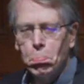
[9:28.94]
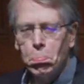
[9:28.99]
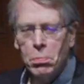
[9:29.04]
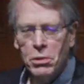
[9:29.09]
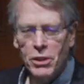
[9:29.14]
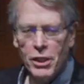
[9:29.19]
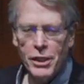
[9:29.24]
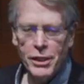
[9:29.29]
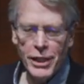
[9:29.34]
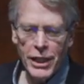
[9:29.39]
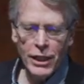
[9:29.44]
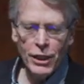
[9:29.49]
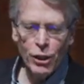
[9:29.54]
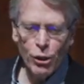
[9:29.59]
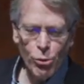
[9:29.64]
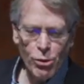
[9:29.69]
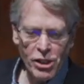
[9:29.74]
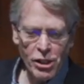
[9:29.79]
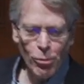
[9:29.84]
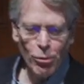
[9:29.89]
There's a
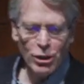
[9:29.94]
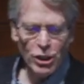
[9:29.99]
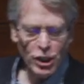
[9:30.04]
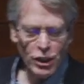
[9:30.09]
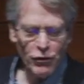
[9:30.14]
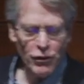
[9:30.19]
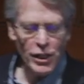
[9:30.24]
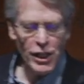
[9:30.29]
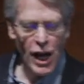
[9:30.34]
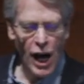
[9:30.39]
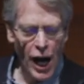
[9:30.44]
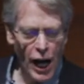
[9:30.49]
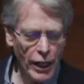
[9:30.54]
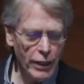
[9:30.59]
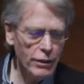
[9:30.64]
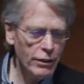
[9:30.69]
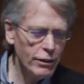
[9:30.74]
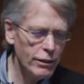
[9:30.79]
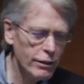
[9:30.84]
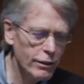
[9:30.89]
dealer with somewhat shifty
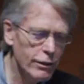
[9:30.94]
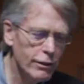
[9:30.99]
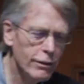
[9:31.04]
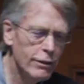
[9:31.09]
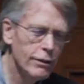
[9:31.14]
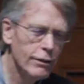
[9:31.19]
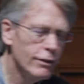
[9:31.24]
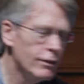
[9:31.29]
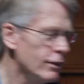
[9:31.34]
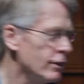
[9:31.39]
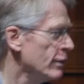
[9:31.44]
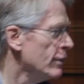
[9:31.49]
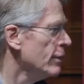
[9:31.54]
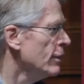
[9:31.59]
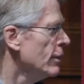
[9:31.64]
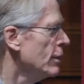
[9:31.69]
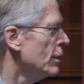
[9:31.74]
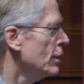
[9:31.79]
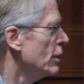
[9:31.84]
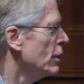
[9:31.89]
eyes.
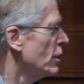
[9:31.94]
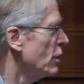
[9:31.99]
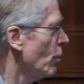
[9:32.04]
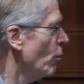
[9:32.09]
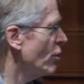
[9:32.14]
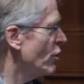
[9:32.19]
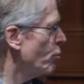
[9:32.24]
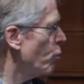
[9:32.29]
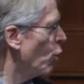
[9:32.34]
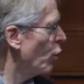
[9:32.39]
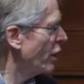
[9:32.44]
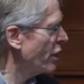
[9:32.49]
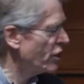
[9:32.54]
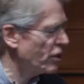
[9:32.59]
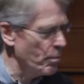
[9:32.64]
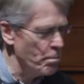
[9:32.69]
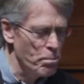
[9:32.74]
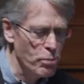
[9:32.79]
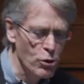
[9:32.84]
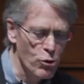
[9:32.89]
Someone's pouring
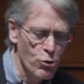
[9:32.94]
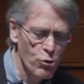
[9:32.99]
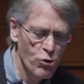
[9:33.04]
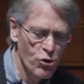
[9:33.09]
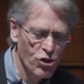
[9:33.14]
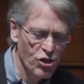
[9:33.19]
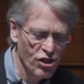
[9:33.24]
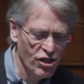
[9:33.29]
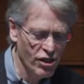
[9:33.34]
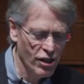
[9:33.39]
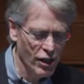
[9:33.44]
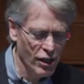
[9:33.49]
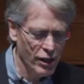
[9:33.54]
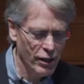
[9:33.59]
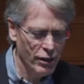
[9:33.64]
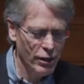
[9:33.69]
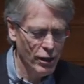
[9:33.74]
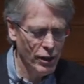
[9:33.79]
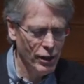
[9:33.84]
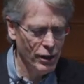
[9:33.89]
some booze and uh,
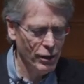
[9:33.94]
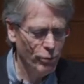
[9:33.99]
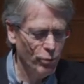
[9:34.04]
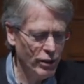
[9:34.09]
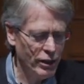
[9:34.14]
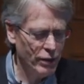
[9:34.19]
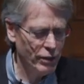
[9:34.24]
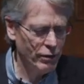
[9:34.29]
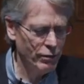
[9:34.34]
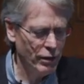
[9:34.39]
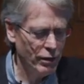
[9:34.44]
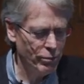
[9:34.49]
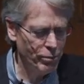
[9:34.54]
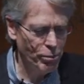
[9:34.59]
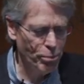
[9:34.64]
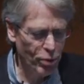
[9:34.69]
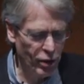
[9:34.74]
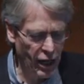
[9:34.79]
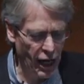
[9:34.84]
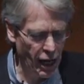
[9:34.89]
uh with
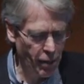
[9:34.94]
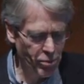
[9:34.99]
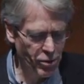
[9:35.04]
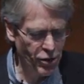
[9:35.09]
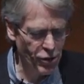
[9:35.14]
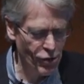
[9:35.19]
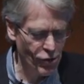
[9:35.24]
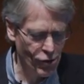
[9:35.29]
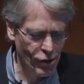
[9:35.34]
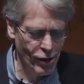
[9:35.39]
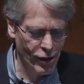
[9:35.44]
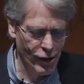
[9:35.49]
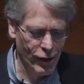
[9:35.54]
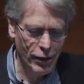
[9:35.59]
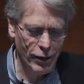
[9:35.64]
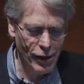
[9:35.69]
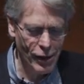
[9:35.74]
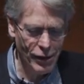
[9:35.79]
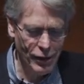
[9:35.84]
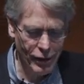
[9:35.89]
perhaps is uh,
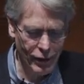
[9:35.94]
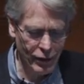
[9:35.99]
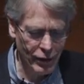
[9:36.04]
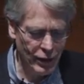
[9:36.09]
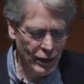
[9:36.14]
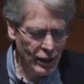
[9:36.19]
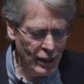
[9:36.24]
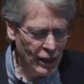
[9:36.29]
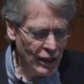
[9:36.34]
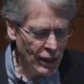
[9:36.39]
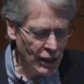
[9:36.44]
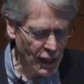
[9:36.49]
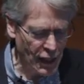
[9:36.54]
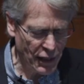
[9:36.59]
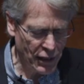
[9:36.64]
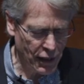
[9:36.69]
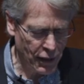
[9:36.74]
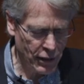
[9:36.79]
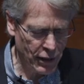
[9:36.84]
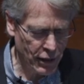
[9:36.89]
in,
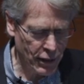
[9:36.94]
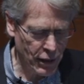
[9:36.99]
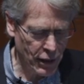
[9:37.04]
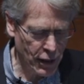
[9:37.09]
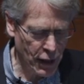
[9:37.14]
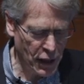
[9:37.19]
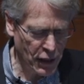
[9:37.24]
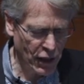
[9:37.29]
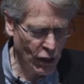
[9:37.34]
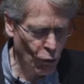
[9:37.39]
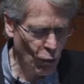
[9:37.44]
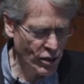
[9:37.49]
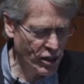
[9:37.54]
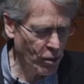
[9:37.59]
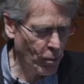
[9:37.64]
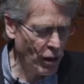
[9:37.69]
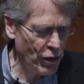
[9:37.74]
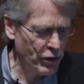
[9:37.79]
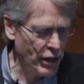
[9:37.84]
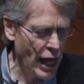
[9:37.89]
in in on what's
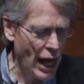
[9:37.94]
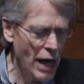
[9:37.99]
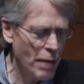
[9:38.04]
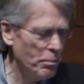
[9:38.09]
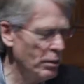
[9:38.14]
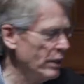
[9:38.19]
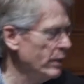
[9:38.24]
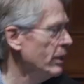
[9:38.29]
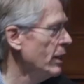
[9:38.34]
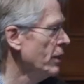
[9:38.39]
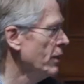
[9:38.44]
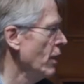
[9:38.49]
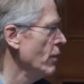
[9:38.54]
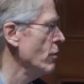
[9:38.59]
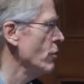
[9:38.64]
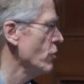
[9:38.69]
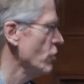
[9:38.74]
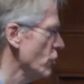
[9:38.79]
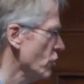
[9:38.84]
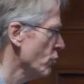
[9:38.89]
about to happen. And then
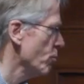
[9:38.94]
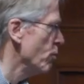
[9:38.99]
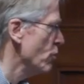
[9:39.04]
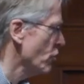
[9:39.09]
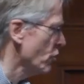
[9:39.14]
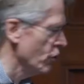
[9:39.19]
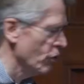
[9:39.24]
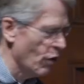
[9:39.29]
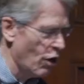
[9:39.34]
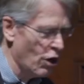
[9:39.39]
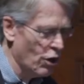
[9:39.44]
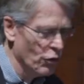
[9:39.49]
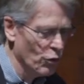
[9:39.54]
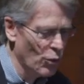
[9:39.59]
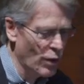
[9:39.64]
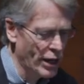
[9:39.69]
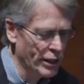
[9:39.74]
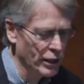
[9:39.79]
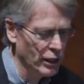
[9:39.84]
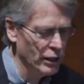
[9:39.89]
there's this person all the
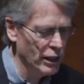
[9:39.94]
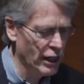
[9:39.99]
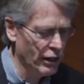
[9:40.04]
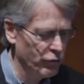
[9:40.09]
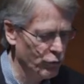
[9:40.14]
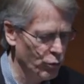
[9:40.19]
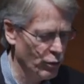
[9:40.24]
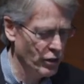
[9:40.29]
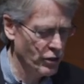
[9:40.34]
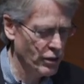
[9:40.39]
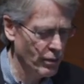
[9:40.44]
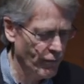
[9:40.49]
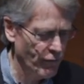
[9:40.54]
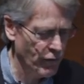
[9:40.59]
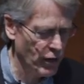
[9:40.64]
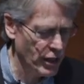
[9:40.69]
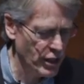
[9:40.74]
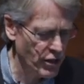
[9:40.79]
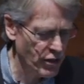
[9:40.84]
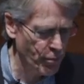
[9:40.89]
way on the left with some
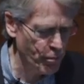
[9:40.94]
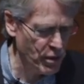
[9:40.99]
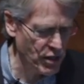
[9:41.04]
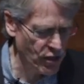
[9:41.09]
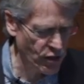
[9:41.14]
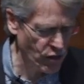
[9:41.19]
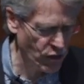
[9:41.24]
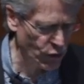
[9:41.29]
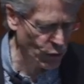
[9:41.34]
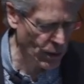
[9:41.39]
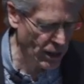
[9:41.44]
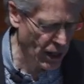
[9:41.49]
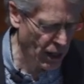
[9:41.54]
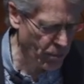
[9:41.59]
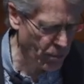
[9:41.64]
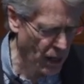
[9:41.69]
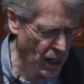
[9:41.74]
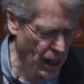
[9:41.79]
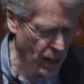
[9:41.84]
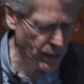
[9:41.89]
funny business going
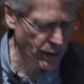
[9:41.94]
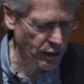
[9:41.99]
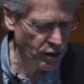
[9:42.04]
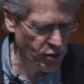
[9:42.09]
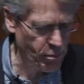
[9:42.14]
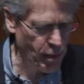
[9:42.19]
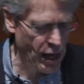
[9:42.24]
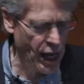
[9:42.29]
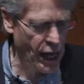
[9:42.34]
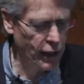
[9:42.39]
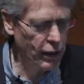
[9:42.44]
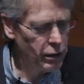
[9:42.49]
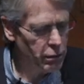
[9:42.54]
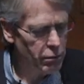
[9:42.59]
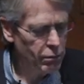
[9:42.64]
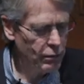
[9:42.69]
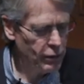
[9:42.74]
on behind his back.